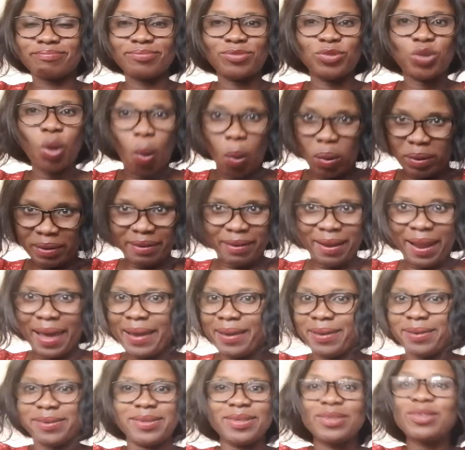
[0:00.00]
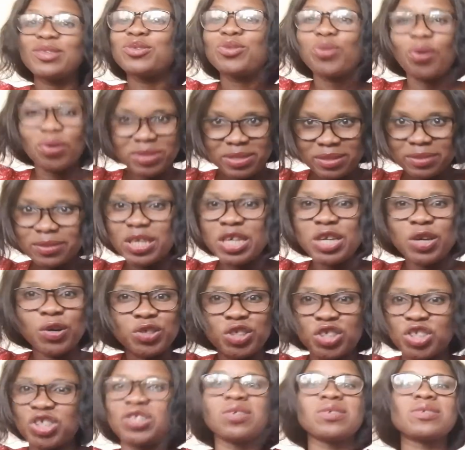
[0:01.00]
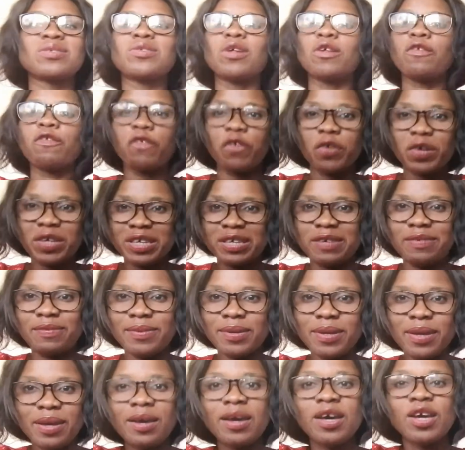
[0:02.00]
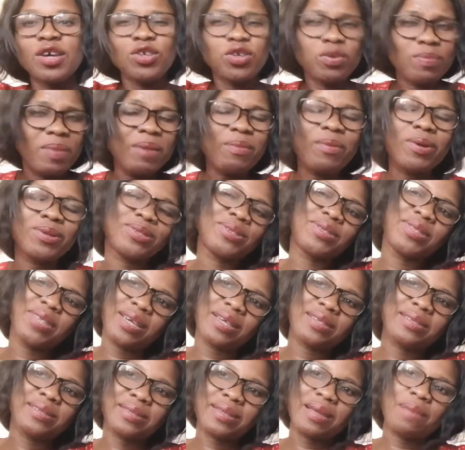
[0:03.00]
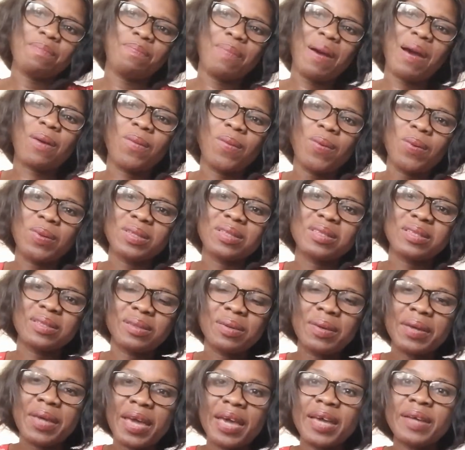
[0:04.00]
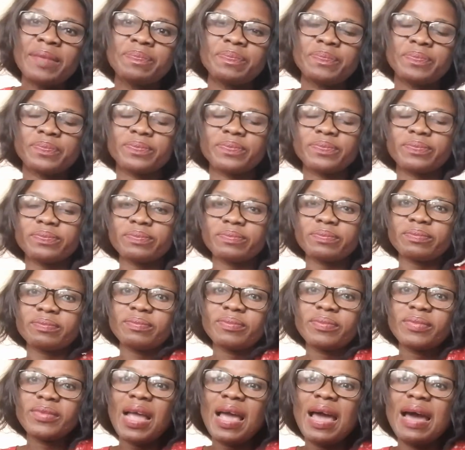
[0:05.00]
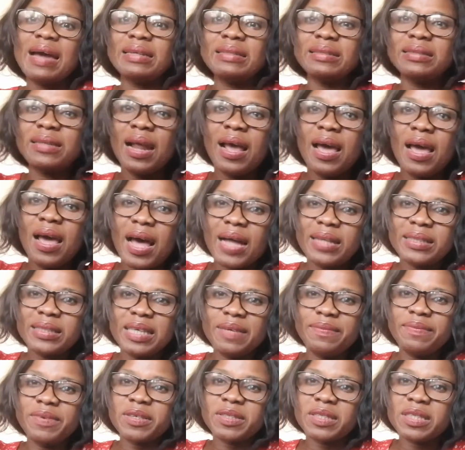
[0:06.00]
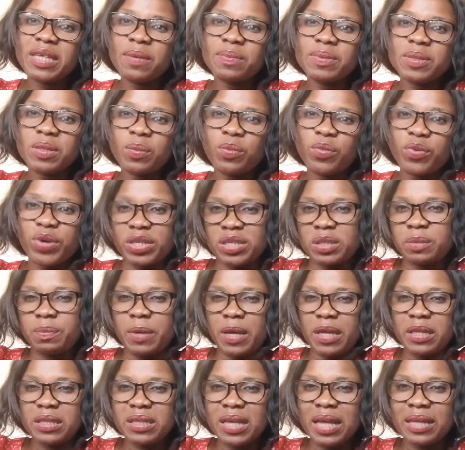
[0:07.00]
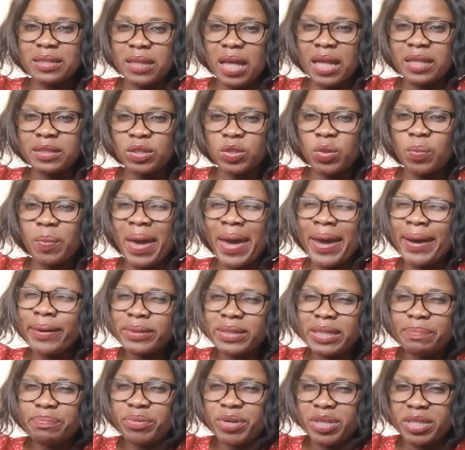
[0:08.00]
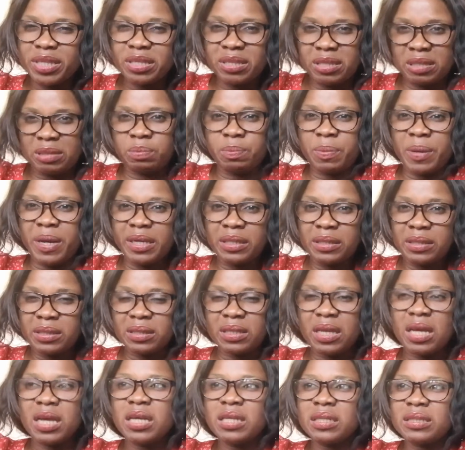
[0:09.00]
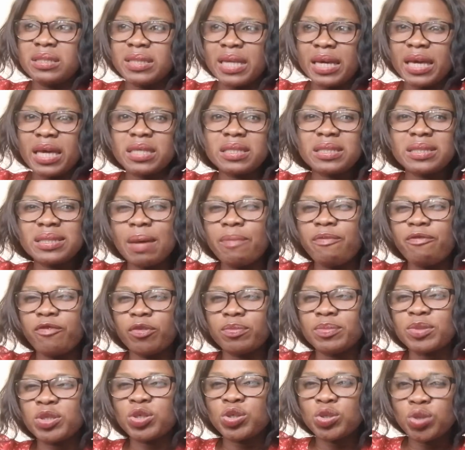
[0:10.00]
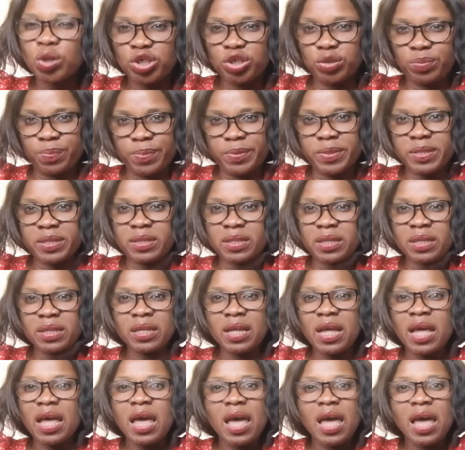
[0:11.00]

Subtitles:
done, like he or she does not forgive, you may want to take a step backwards, okay? And give yourself some respect and some healthy breathing space take a step from such a person